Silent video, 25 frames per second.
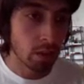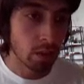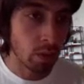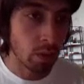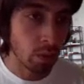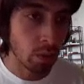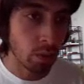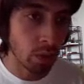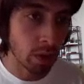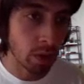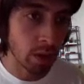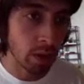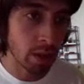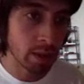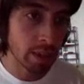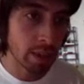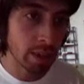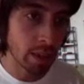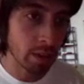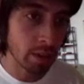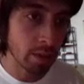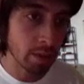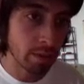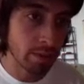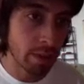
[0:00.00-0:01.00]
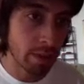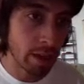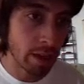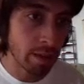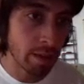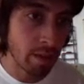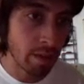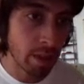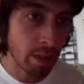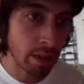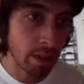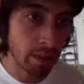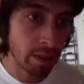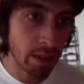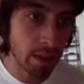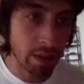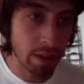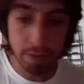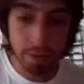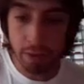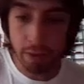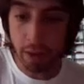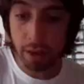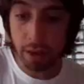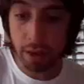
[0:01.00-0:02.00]
So we're going to download 5 of the
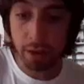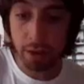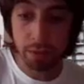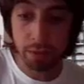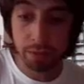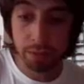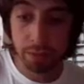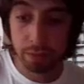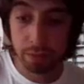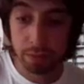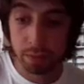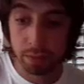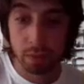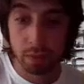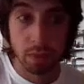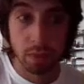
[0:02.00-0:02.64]
same file.